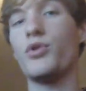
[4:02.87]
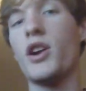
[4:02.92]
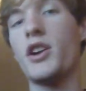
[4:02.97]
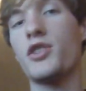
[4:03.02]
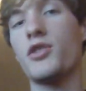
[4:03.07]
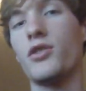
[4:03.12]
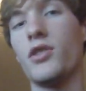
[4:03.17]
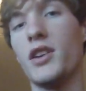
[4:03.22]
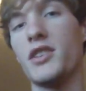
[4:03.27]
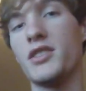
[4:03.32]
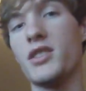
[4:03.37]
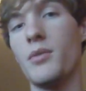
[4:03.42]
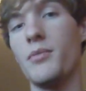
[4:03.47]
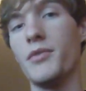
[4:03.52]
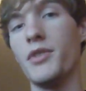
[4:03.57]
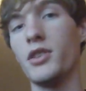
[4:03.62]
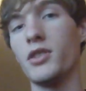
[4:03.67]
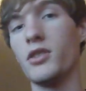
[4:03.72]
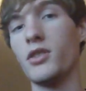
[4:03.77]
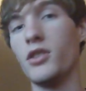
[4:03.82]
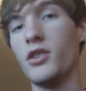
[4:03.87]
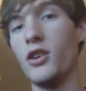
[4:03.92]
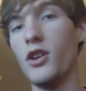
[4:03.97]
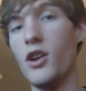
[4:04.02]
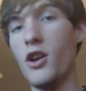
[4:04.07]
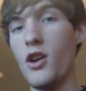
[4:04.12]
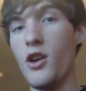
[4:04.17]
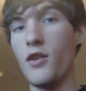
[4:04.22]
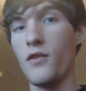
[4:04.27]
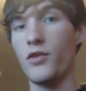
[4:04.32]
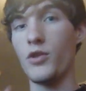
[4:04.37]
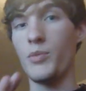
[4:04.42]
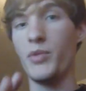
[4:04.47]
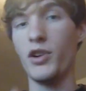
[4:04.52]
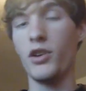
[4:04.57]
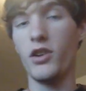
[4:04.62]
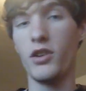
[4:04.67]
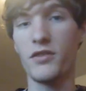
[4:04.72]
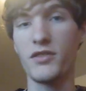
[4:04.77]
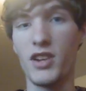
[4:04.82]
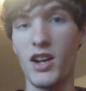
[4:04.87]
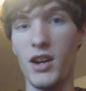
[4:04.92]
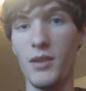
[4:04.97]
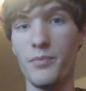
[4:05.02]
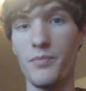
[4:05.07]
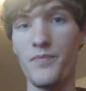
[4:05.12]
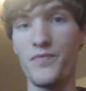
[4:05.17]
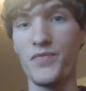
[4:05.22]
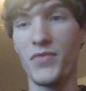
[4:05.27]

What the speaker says: pressure on something for a period of time,